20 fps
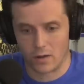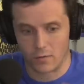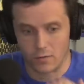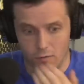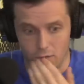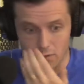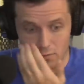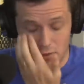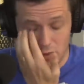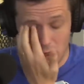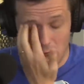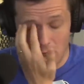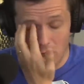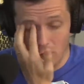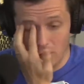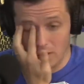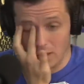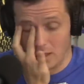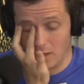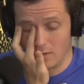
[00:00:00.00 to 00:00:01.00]
in front of
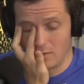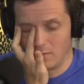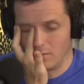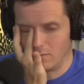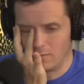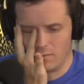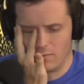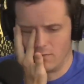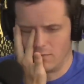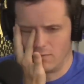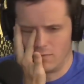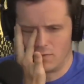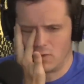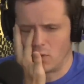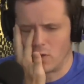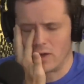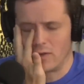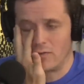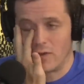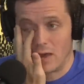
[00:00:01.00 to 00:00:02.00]
Sharna with like
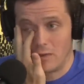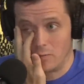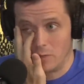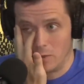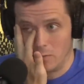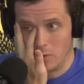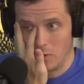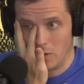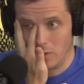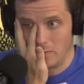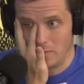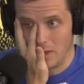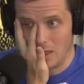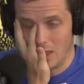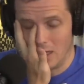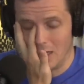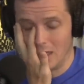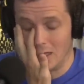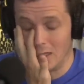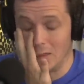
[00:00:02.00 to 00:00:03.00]
25 people,
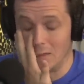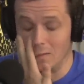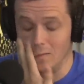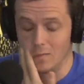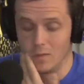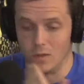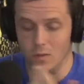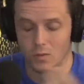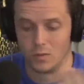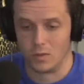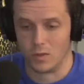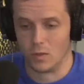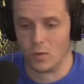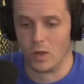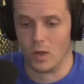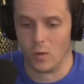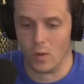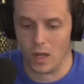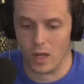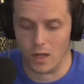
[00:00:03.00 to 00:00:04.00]
and it
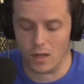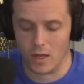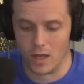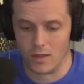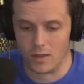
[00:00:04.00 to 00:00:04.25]
went well.